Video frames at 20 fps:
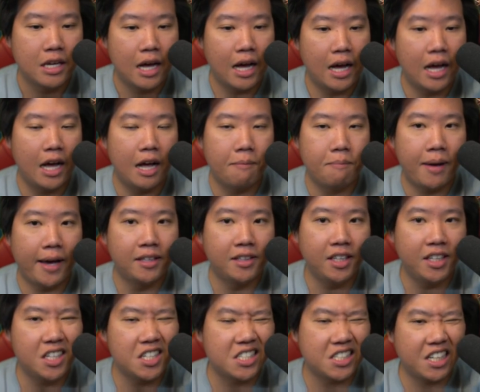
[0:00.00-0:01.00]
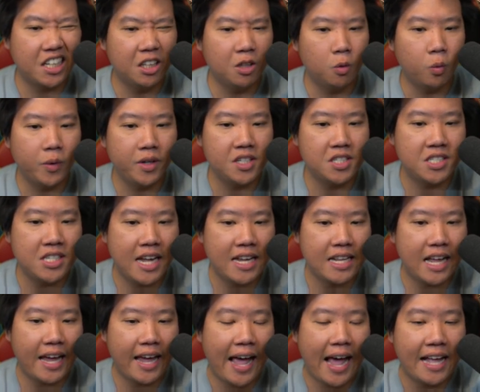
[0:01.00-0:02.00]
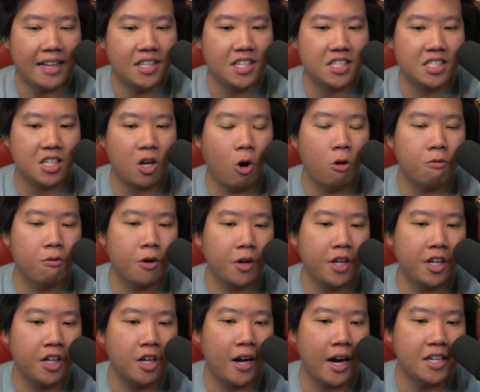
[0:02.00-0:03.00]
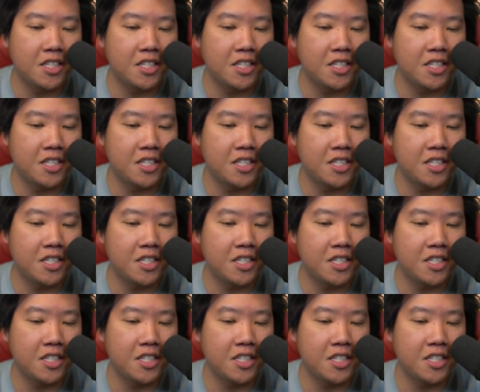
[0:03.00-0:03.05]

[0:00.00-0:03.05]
I did a skill reset. I had this over here.